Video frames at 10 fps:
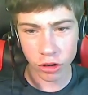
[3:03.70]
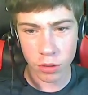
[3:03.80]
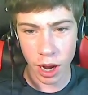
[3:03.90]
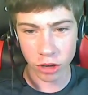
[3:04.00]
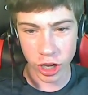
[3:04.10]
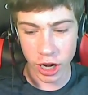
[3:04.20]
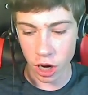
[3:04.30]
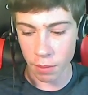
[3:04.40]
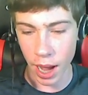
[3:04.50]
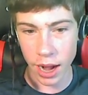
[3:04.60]
too much in
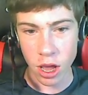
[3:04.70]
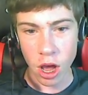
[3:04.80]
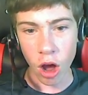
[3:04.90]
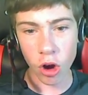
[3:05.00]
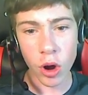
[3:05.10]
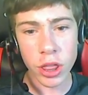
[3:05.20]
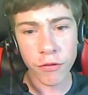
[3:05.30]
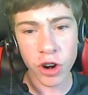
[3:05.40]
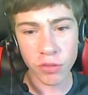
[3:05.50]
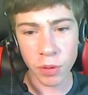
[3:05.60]
here, but I'll go in the
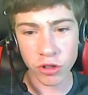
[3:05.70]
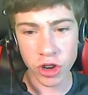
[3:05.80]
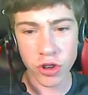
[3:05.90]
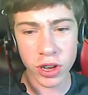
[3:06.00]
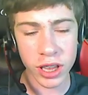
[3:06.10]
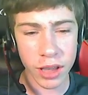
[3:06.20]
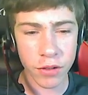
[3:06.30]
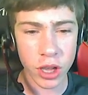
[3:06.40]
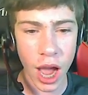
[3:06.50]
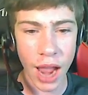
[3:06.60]
first person. You can give
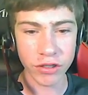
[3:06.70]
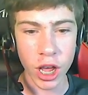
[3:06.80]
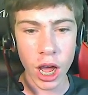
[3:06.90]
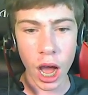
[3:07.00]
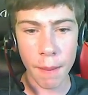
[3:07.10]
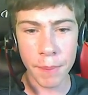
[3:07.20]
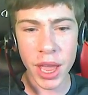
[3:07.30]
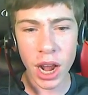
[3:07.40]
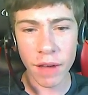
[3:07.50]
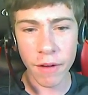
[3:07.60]
you guys a
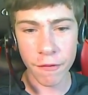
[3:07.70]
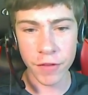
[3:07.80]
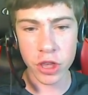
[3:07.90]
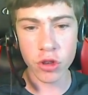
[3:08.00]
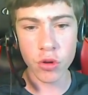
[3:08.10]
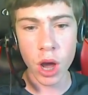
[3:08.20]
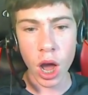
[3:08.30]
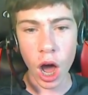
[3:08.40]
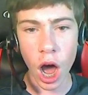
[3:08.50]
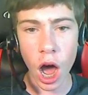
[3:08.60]
bit of a view
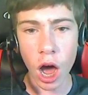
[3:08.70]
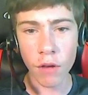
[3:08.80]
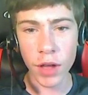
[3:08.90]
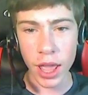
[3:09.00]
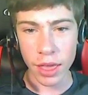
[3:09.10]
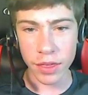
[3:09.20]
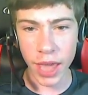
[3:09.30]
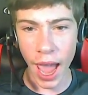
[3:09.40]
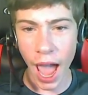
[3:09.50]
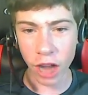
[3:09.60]
of
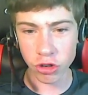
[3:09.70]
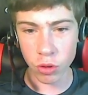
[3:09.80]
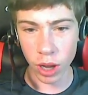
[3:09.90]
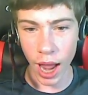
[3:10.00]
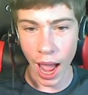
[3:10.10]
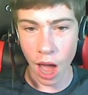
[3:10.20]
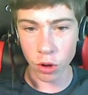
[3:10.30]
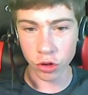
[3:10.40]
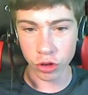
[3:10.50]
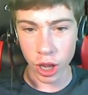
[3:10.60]
the actual
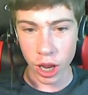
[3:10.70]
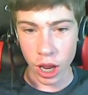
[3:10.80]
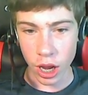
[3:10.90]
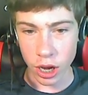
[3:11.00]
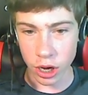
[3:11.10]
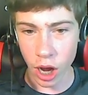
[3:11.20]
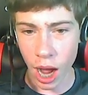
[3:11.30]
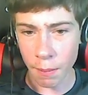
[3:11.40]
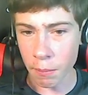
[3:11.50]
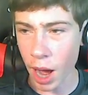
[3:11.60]
house.
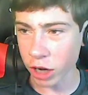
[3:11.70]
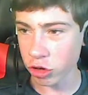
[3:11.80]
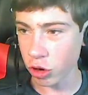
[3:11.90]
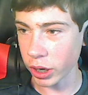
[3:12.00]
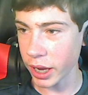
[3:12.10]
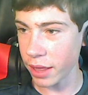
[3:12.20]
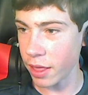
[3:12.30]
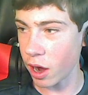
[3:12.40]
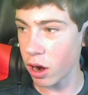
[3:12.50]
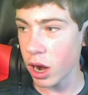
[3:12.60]
Not much really in
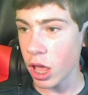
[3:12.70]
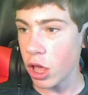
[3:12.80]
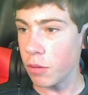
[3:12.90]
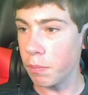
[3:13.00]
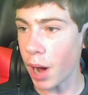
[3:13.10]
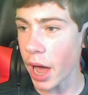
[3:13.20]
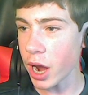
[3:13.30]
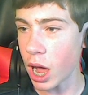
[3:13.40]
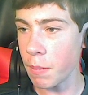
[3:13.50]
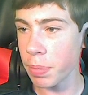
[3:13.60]
there. But,
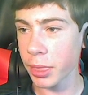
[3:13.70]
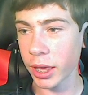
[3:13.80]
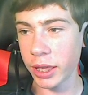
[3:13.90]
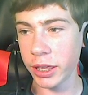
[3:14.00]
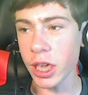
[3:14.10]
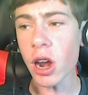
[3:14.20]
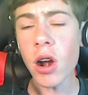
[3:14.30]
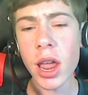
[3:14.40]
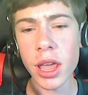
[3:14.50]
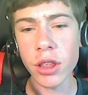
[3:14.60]

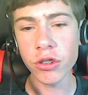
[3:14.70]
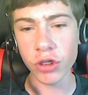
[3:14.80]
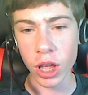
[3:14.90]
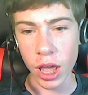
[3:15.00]
here is